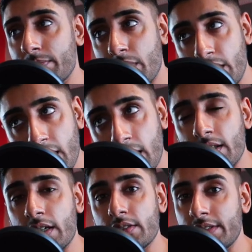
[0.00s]
Okay,
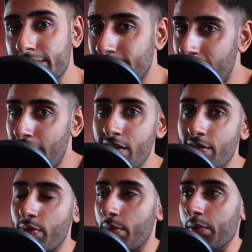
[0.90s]
that's kind
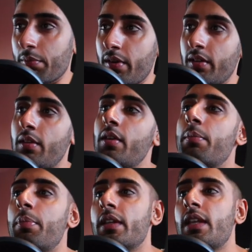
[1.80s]
of what we
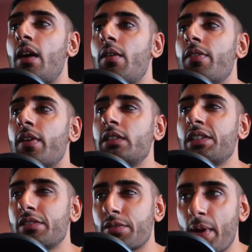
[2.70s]
want. But now if I
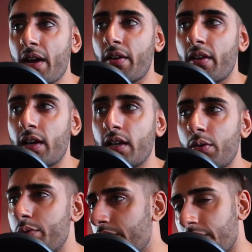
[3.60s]
change the background color,
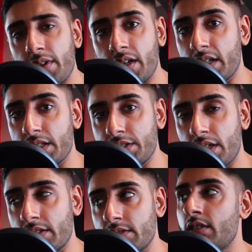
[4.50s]
all three are going to
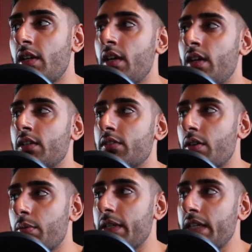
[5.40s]
change.
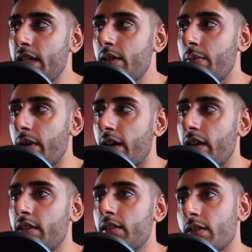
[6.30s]
So we need a
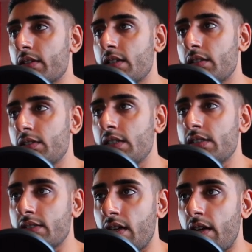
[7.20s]
way to essentially
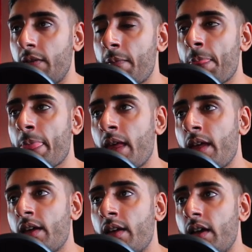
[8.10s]
say,
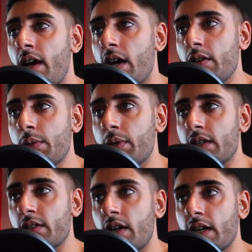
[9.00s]
I only want
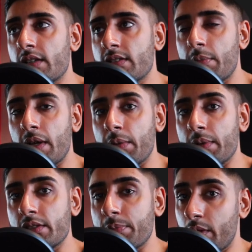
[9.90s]
to target some
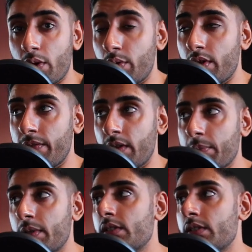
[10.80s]
elements but not all of them.